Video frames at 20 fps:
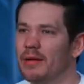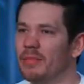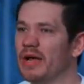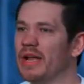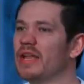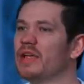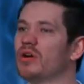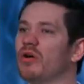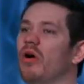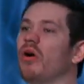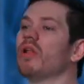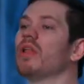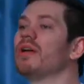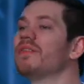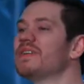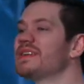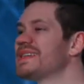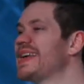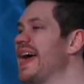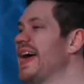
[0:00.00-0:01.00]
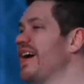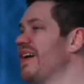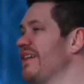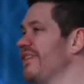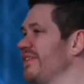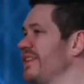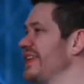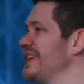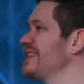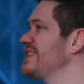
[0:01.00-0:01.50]
But I think all of us
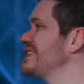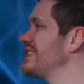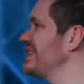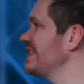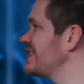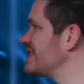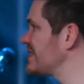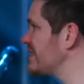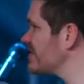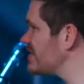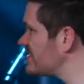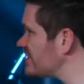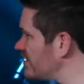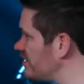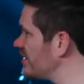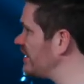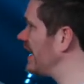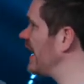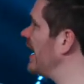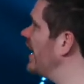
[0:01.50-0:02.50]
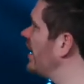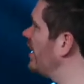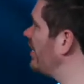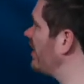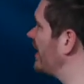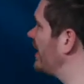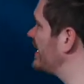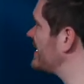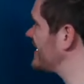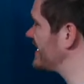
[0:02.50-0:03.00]
have these certain
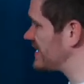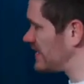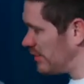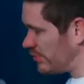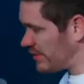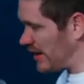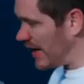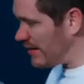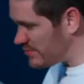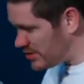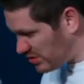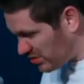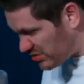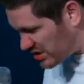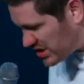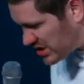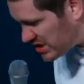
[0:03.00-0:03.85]
areas and sometimes those